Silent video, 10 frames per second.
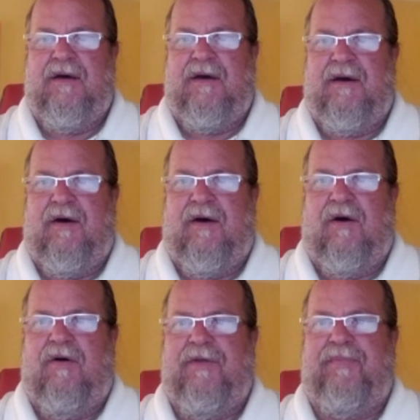
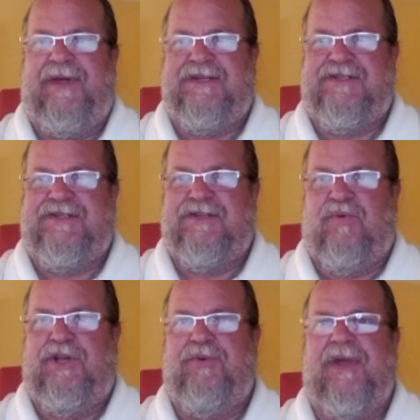all the places where
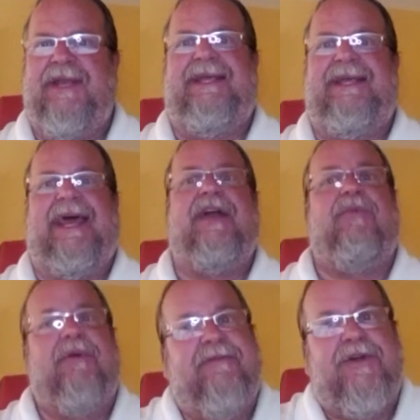you can get
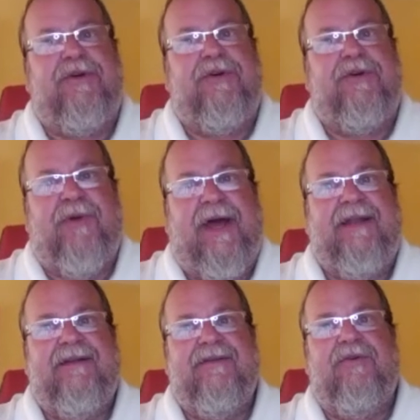reviews, right?
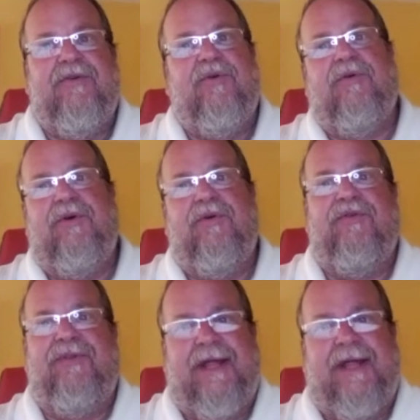Google's
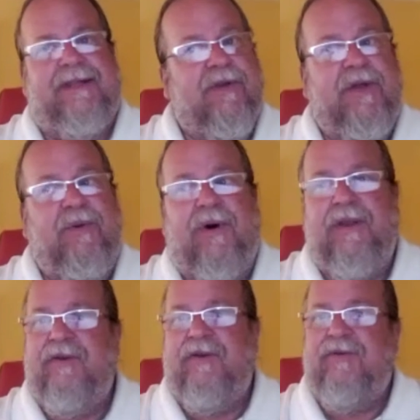not the only one.
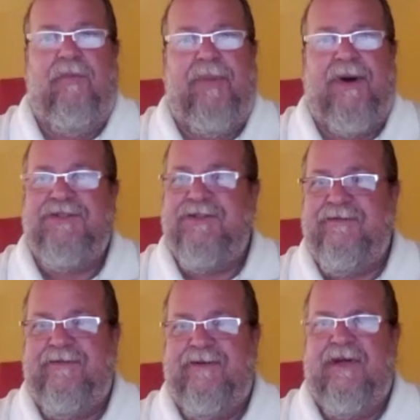There's a whole bunch of
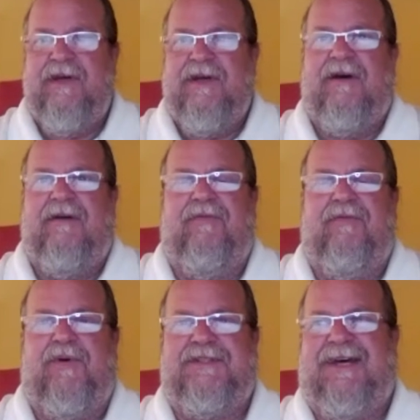
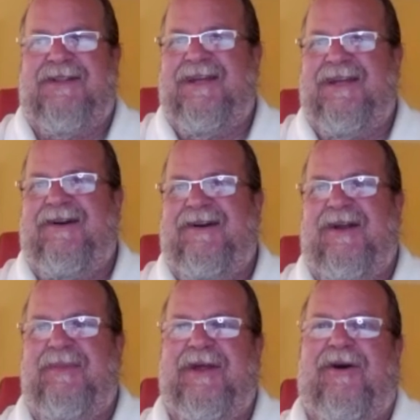ones out there. I mean, they're